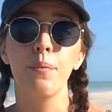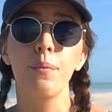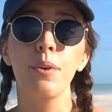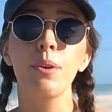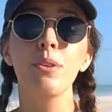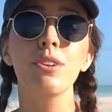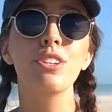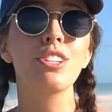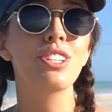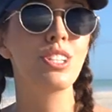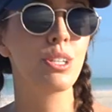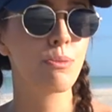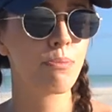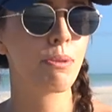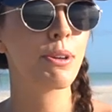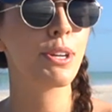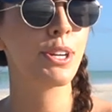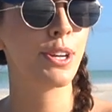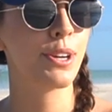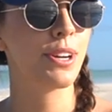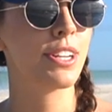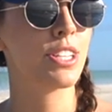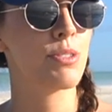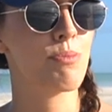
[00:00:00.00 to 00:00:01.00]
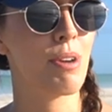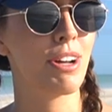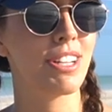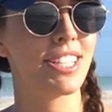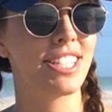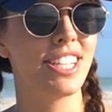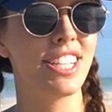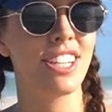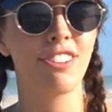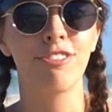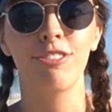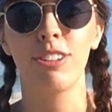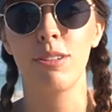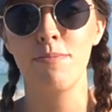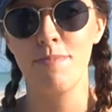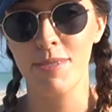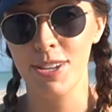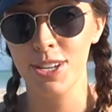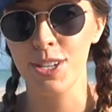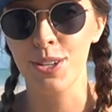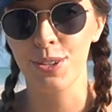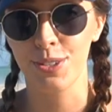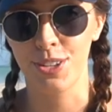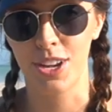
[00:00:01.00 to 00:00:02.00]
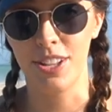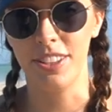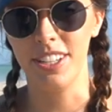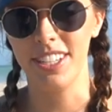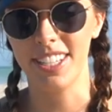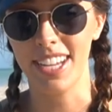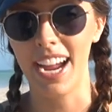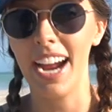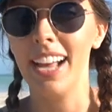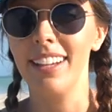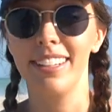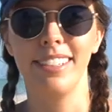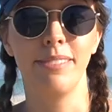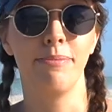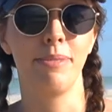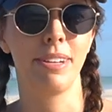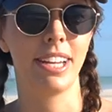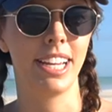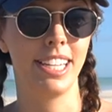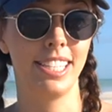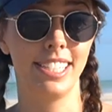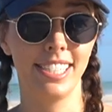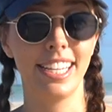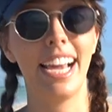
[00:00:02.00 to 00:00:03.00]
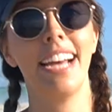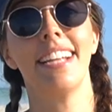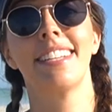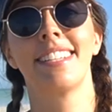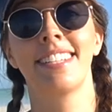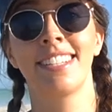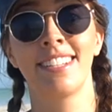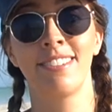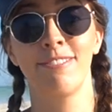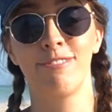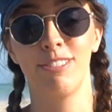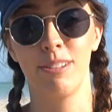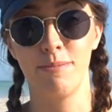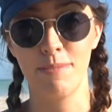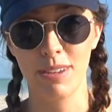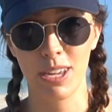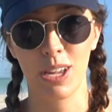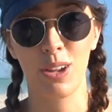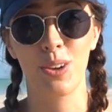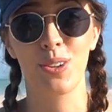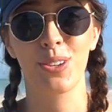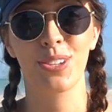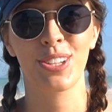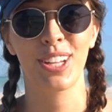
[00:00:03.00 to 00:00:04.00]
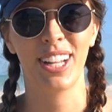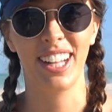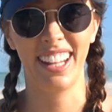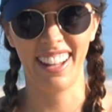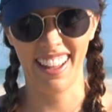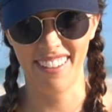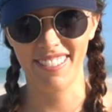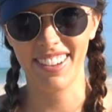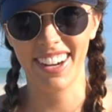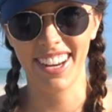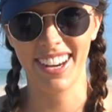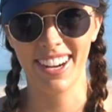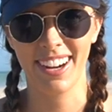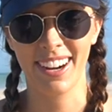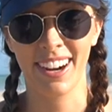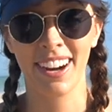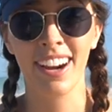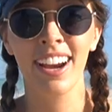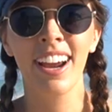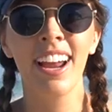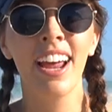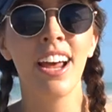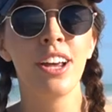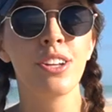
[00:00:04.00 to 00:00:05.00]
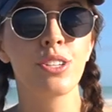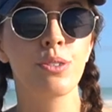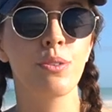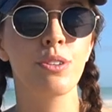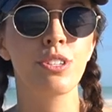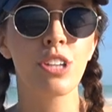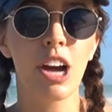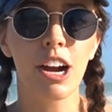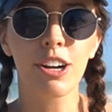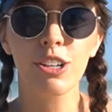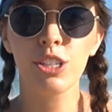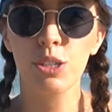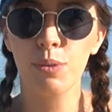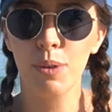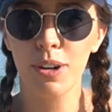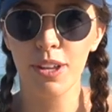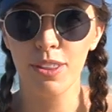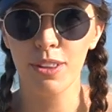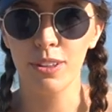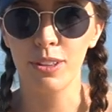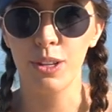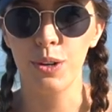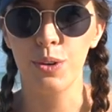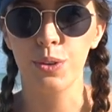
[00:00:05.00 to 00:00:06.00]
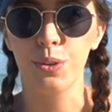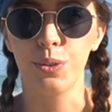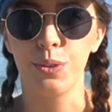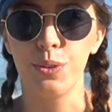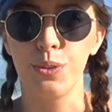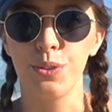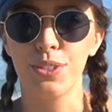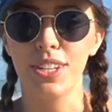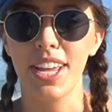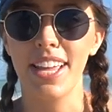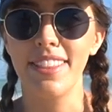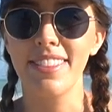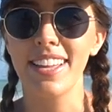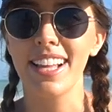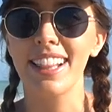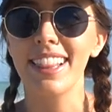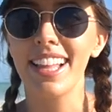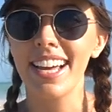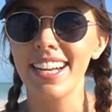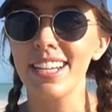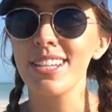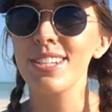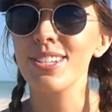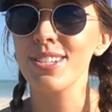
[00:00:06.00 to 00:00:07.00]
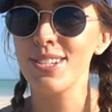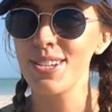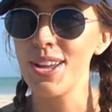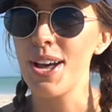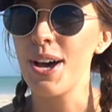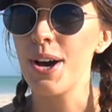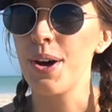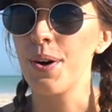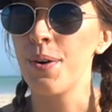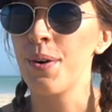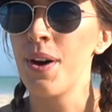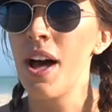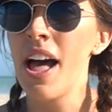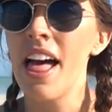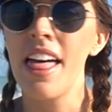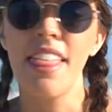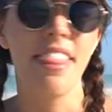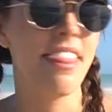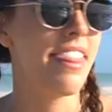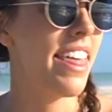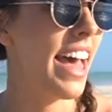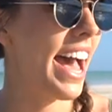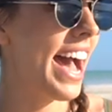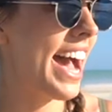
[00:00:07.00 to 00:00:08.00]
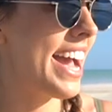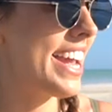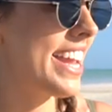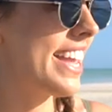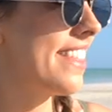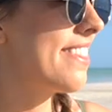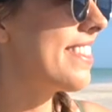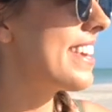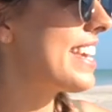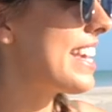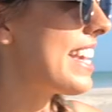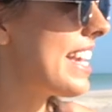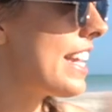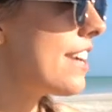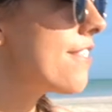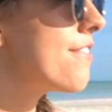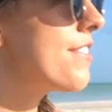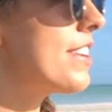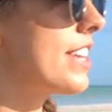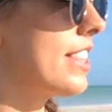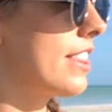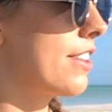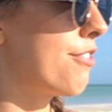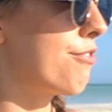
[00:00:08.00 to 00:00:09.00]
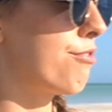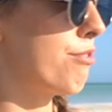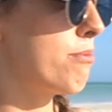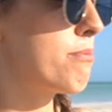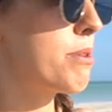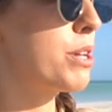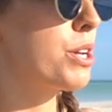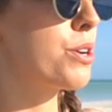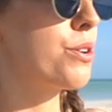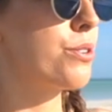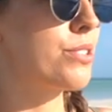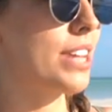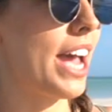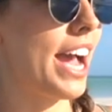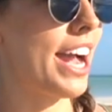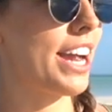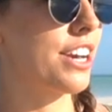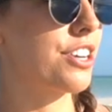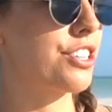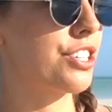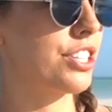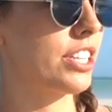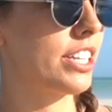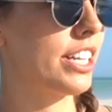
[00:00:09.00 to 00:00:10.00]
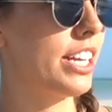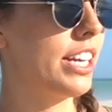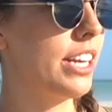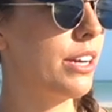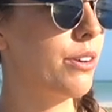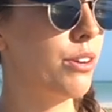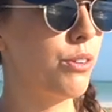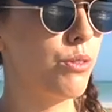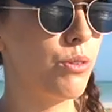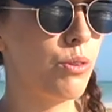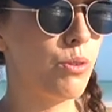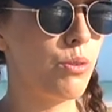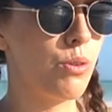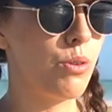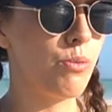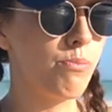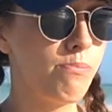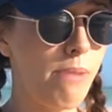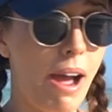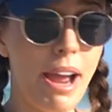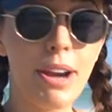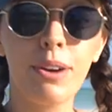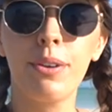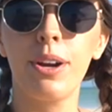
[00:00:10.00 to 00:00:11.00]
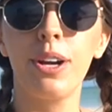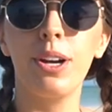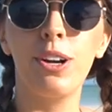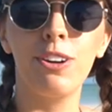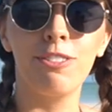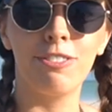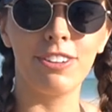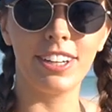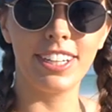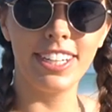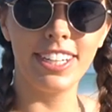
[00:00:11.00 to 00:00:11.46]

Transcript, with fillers: We were super curious about seeing flamingos on this island because yes, flamingos love it here. So we talked to one of the locals and they let us know that in the evening the flamingos actually migrate over